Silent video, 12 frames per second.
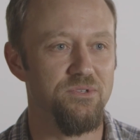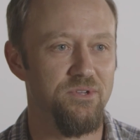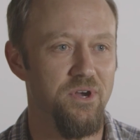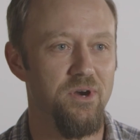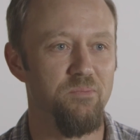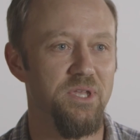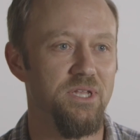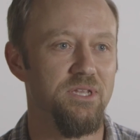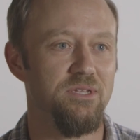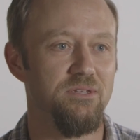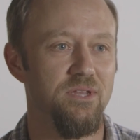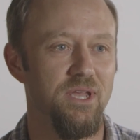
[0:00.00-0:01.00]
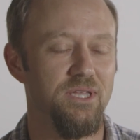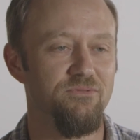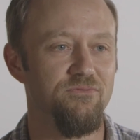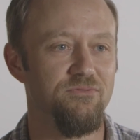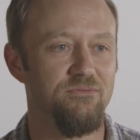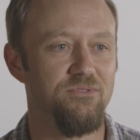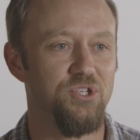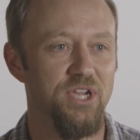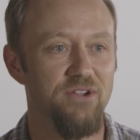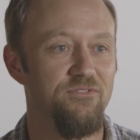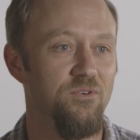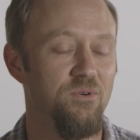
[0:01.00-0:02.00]
to come in and, and
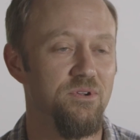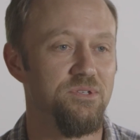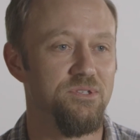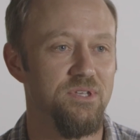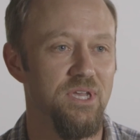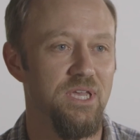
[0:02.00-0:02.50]
check for us.